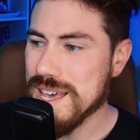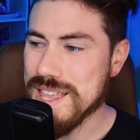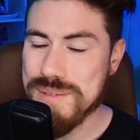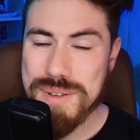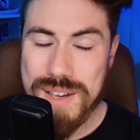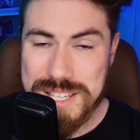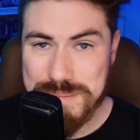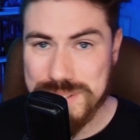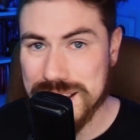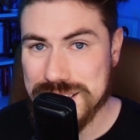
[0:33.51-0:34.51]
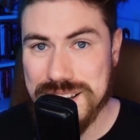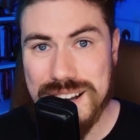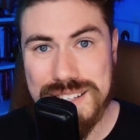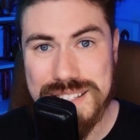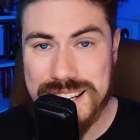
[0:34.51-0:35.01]
And then we've had some
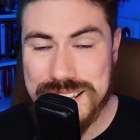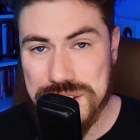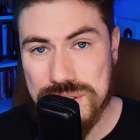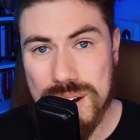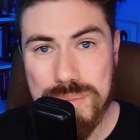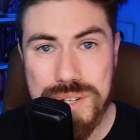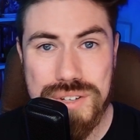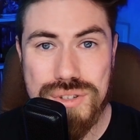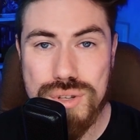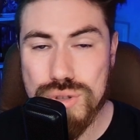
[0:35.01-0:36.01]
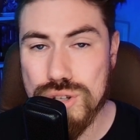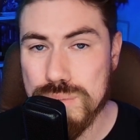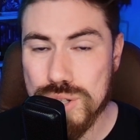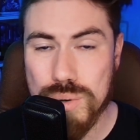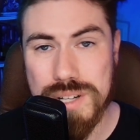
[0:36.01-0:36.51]
TikToks and Instagram Reels,
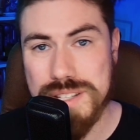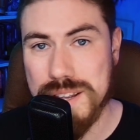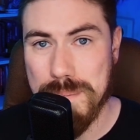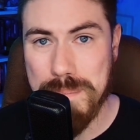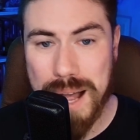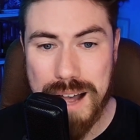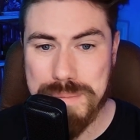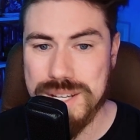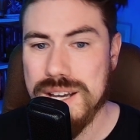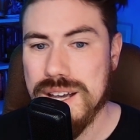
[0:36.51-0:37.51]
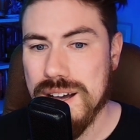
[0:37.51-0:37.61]
YouTube Shorts that have popped.